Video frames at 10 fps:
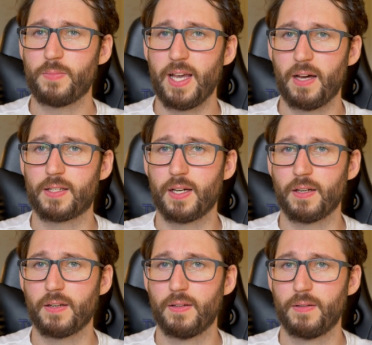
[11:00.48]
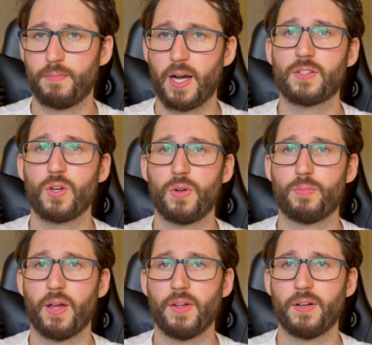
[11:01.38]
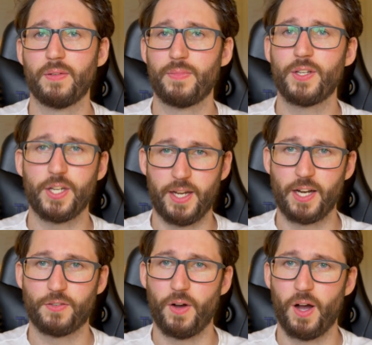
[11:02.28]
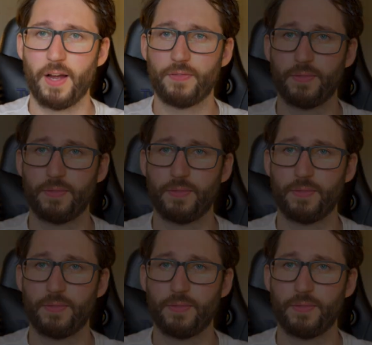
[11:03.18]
be outdone by its older brother, the GH5.